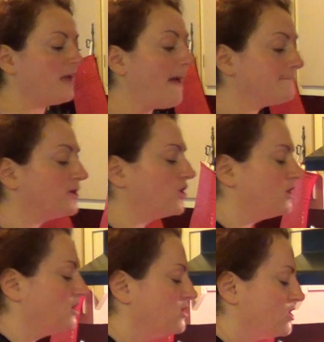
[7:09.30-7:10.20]

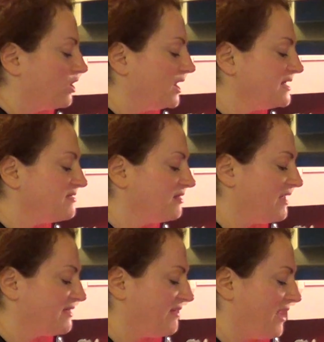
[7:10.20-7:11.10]
pepper or anything
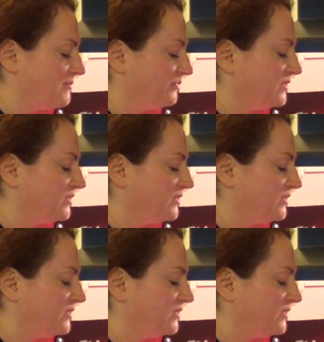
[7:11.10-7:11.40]
like that.